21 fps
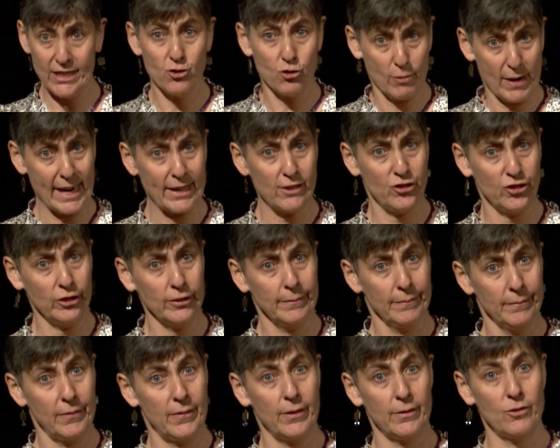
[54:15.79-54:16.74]
director,
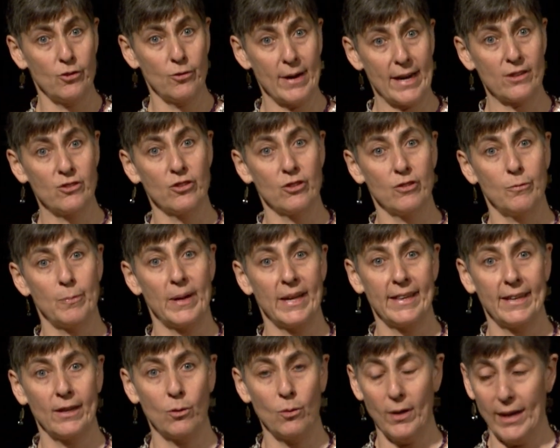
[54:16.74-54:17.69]
their director of
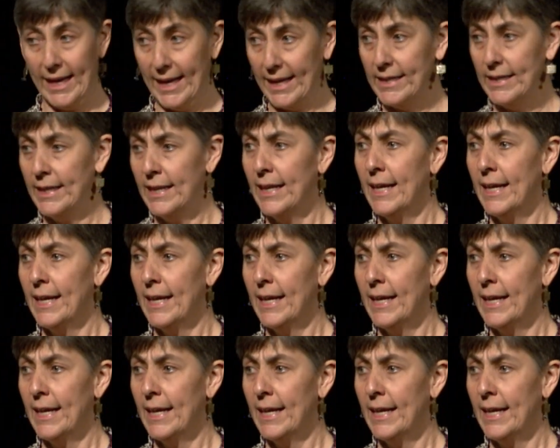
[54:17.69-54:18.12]
bilingual ed,